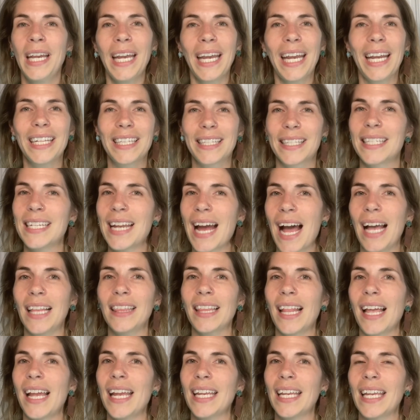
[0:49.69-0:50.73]
It's not
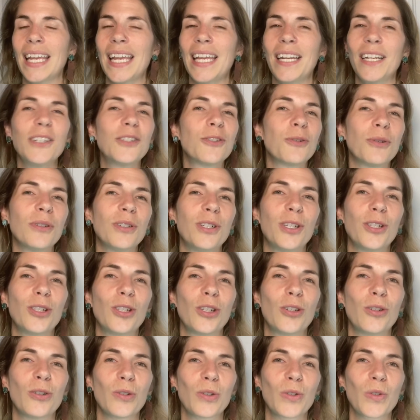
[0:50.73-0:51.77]
like in a
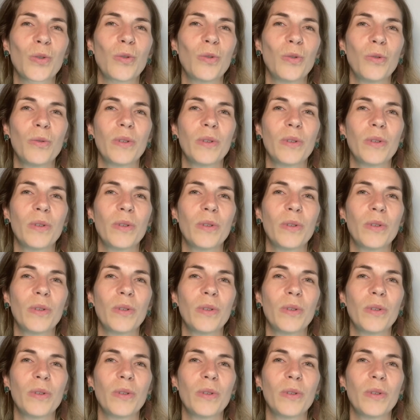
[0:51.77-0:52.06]
traditional school